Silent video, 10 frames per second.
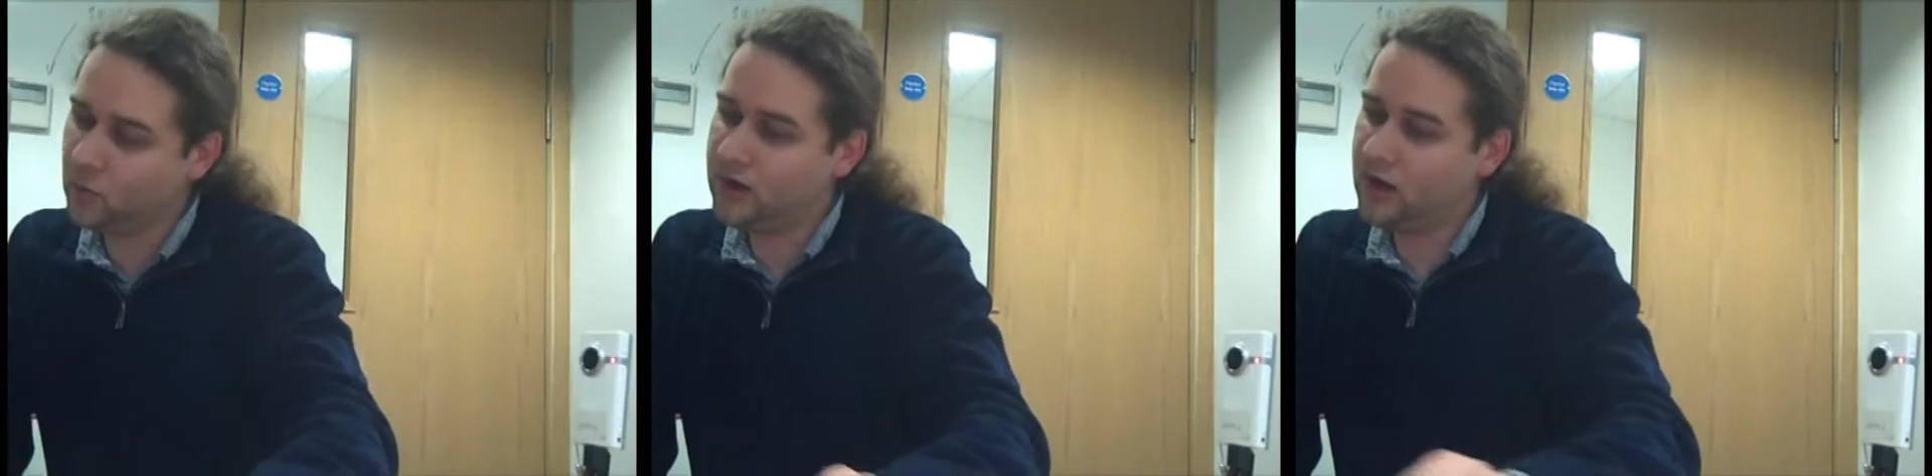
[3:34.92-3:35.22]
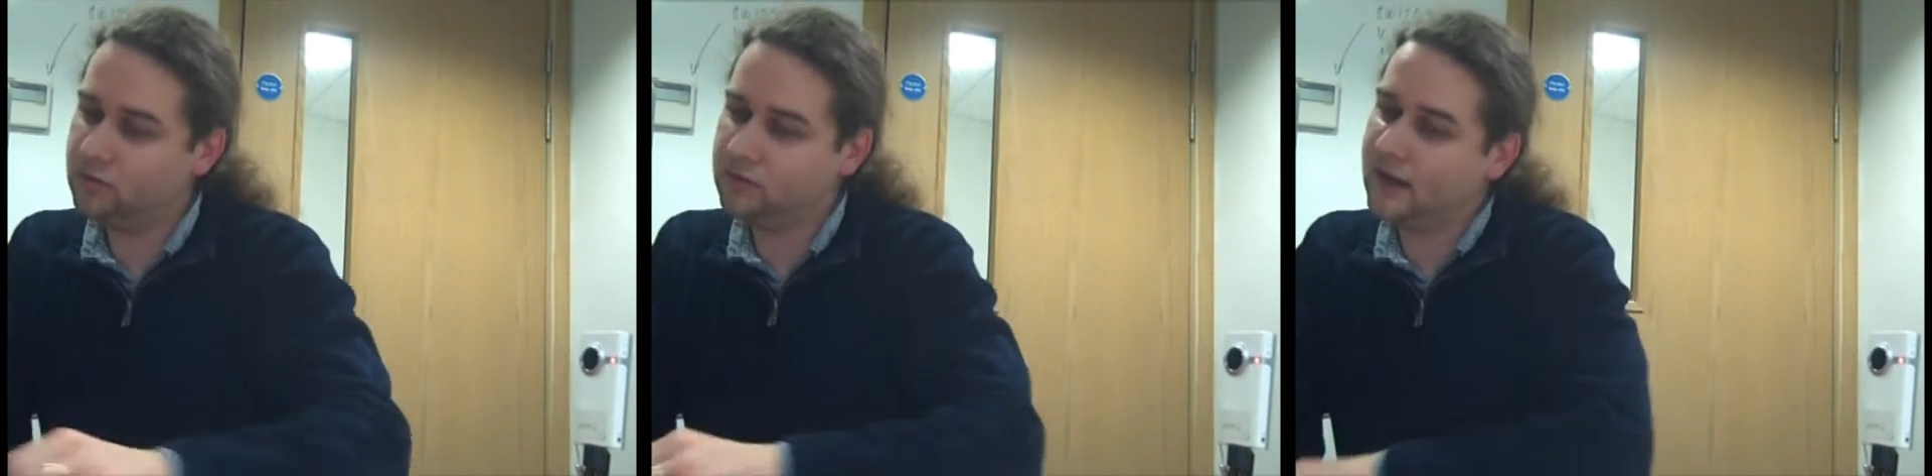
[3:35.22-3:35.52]
So we
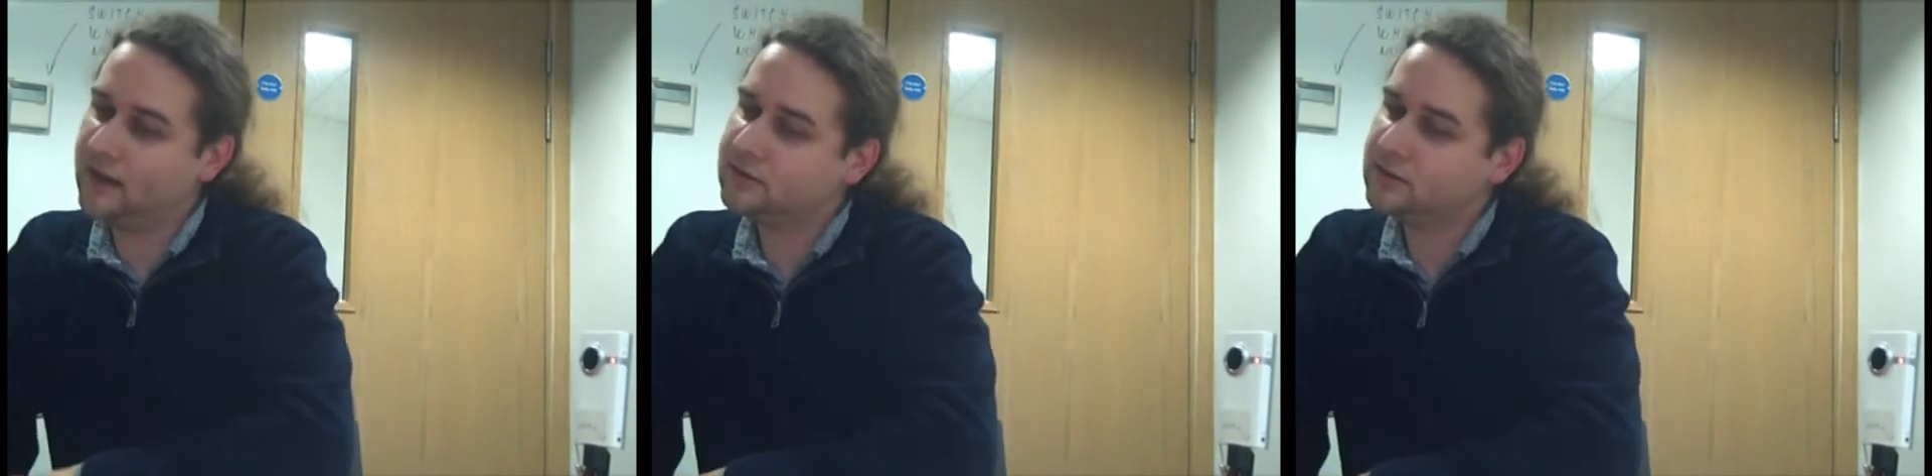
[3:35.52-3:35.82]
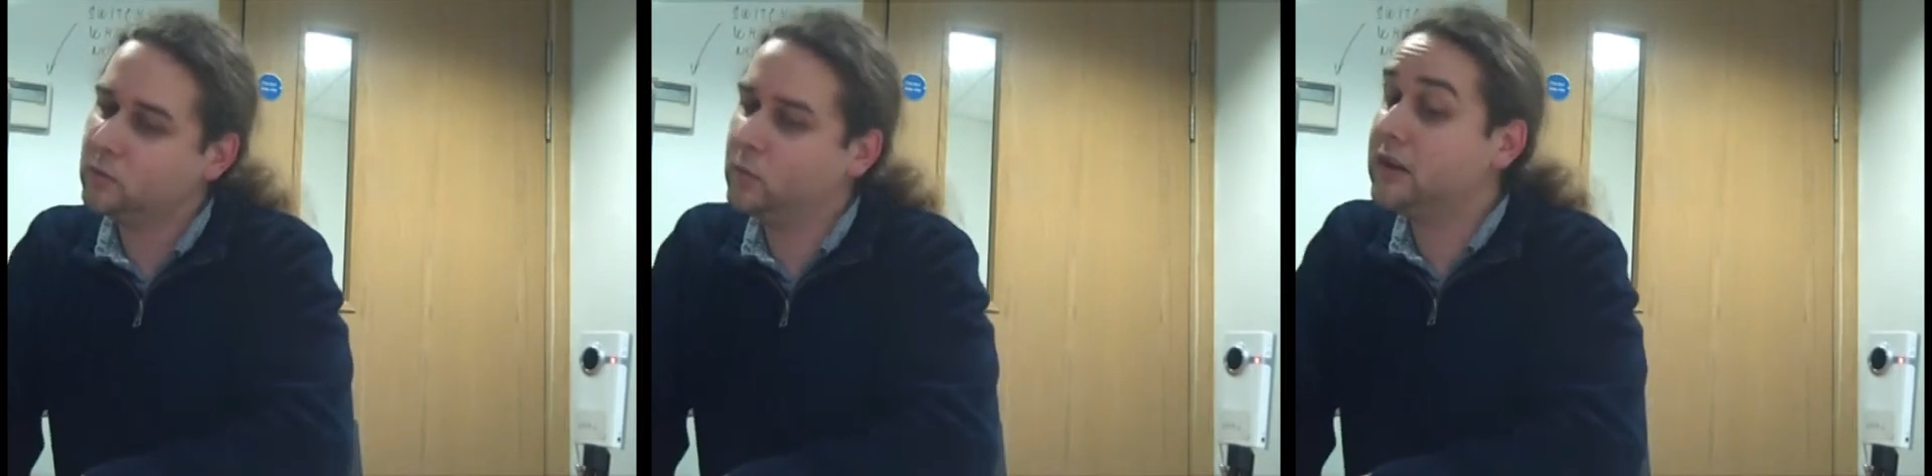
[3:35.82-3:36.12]
know
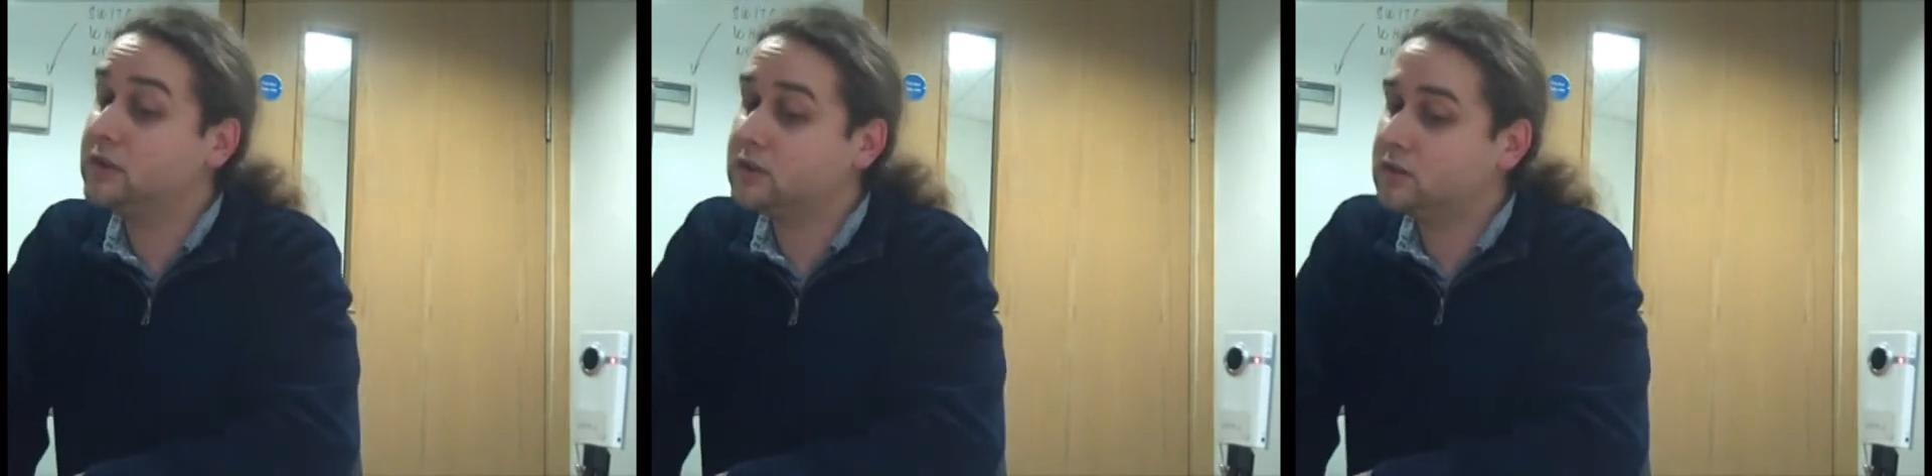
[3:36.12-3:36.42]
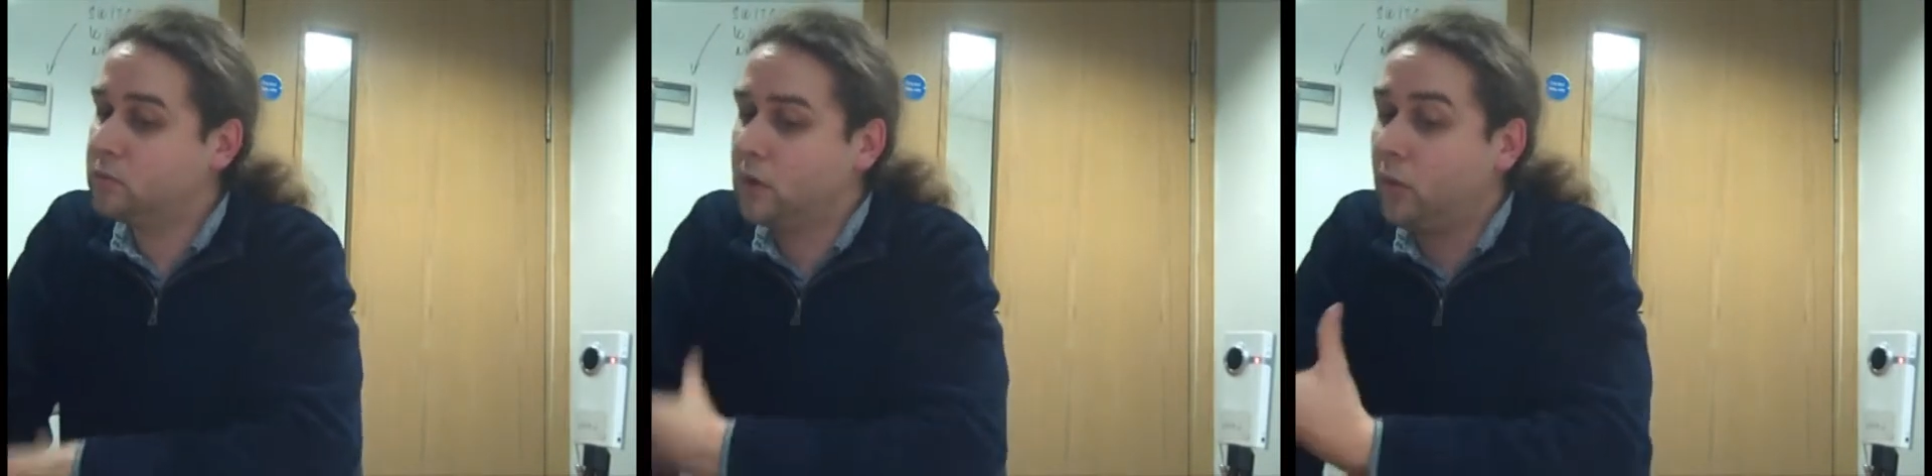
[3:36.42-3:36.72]
that
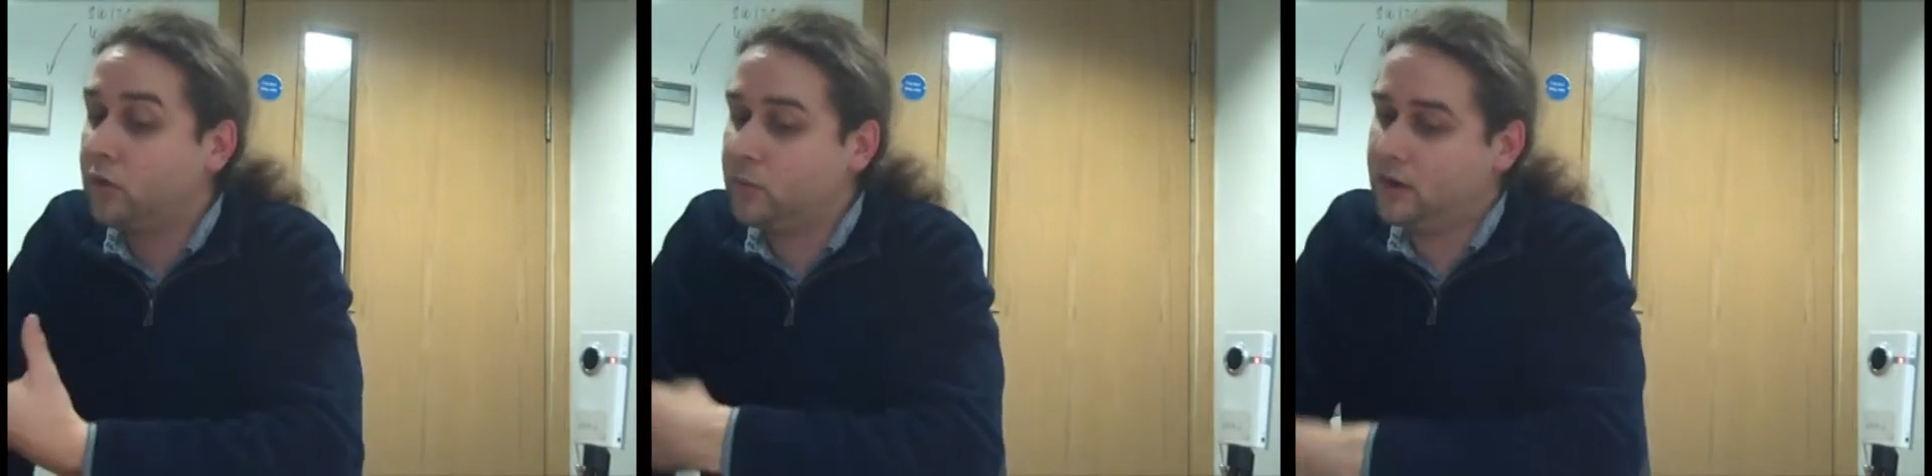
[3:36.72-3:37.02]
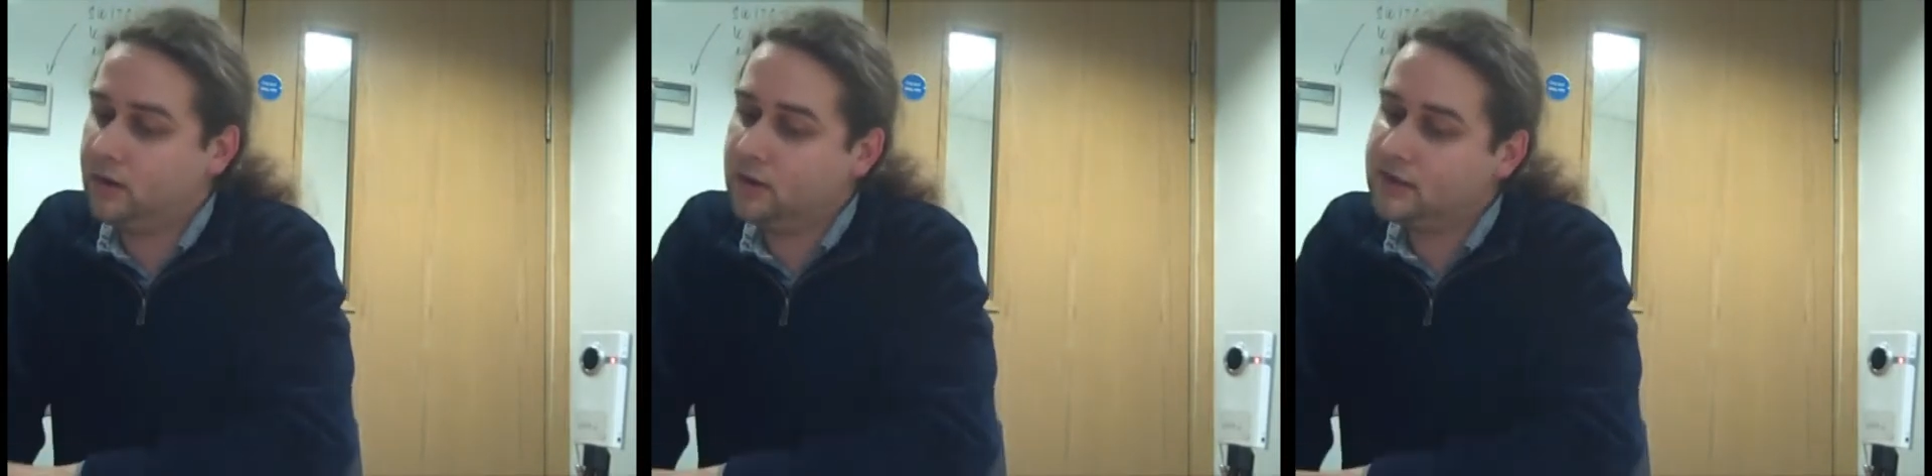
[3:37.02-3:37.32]
what do
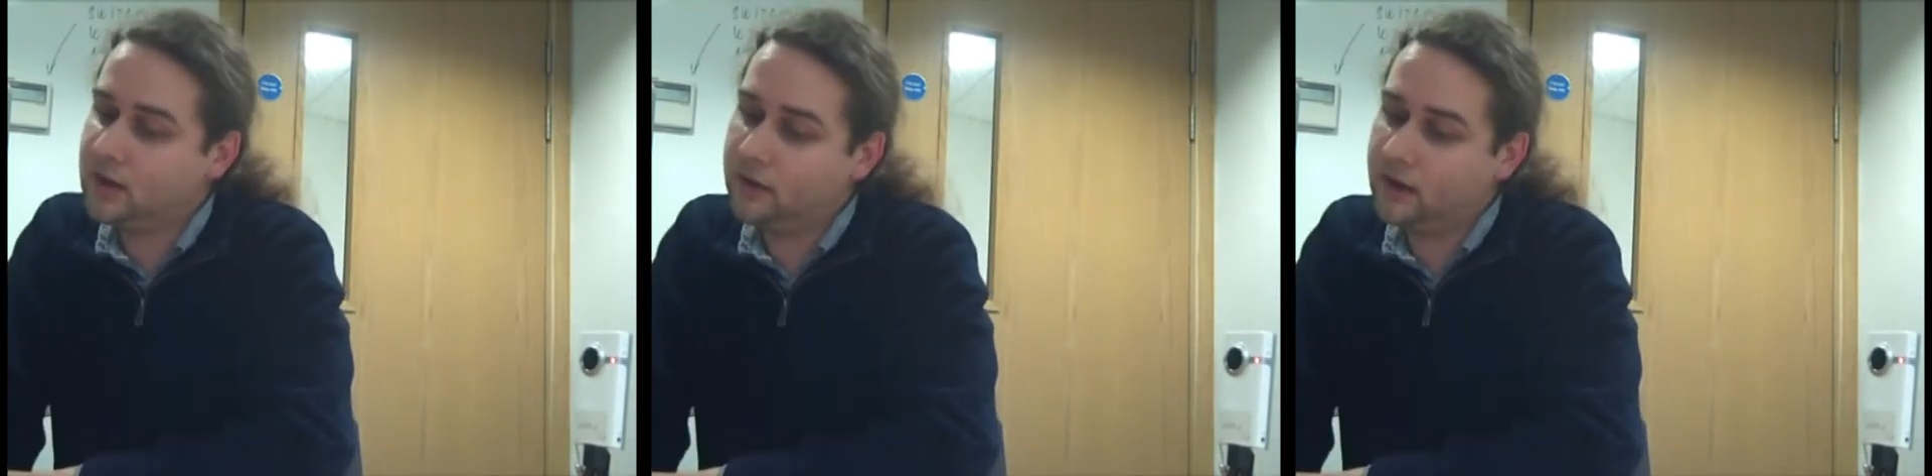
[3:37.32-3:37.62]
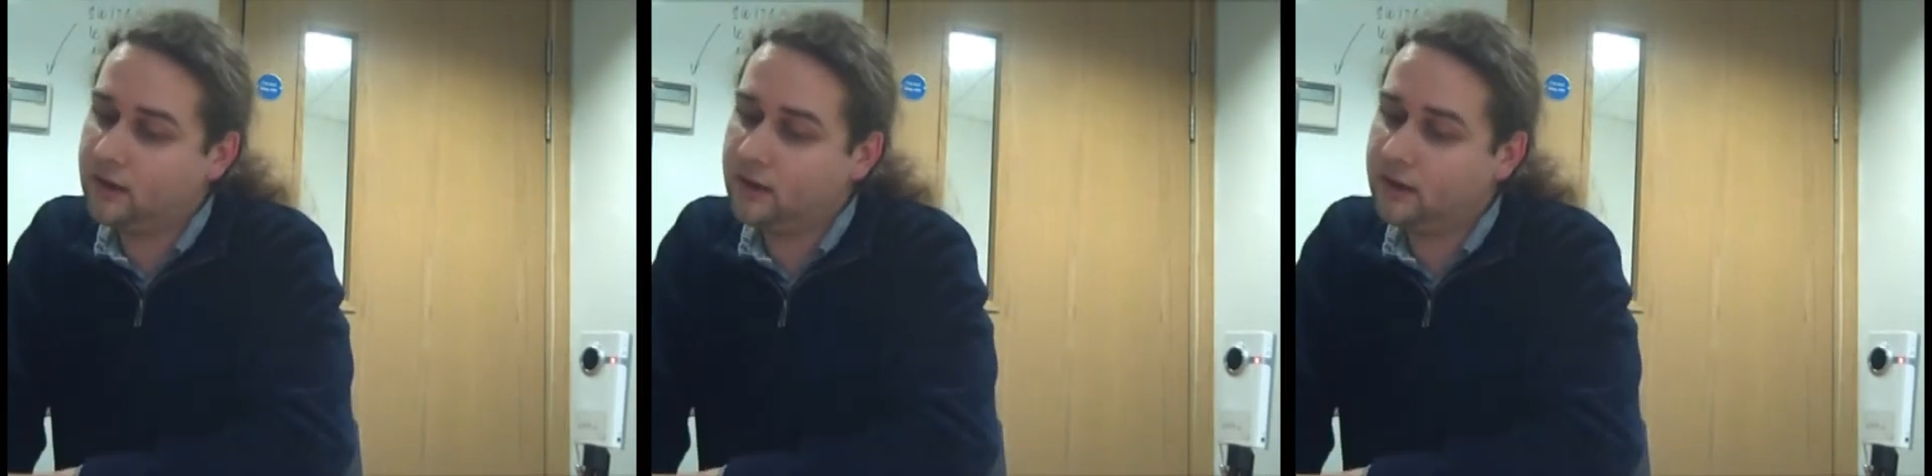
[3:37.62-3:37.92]
we know? You tell me.